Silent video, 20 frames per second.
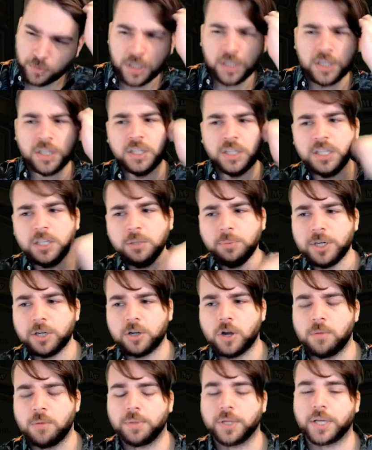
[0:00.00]
A little bit
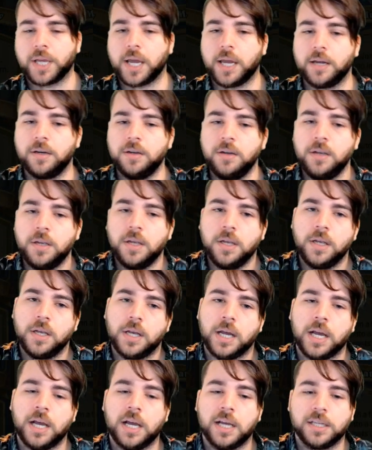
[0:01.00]
complicated.
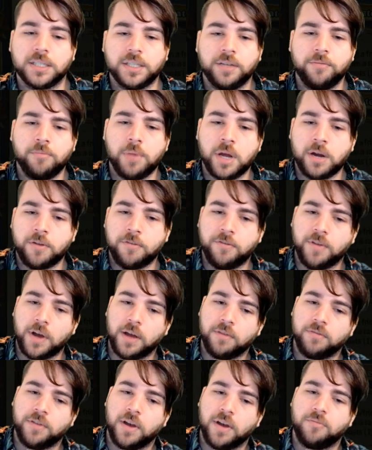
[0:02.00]
7 mana
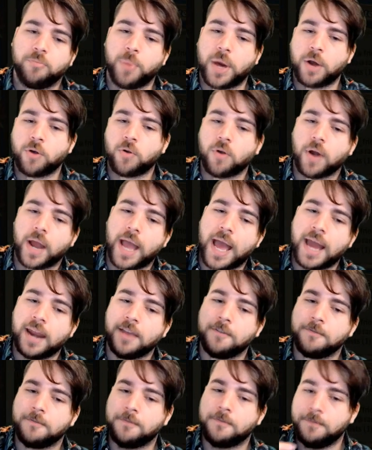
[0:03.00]
5/5 Battlecry. Add
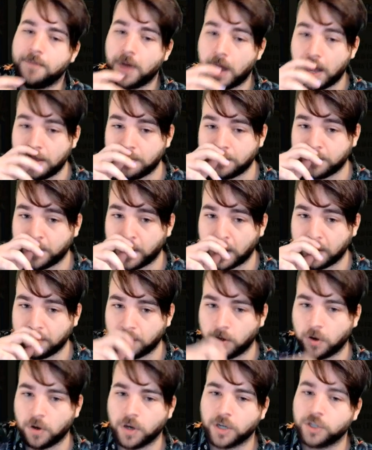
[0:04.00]
a 5/5
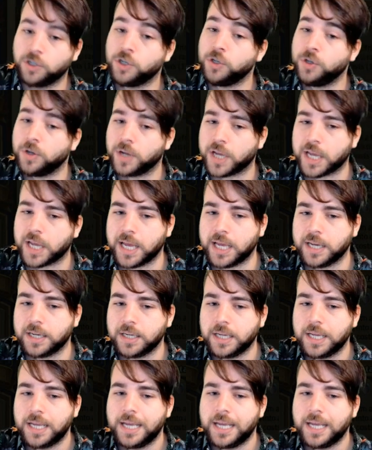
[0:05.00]
horror to your hand.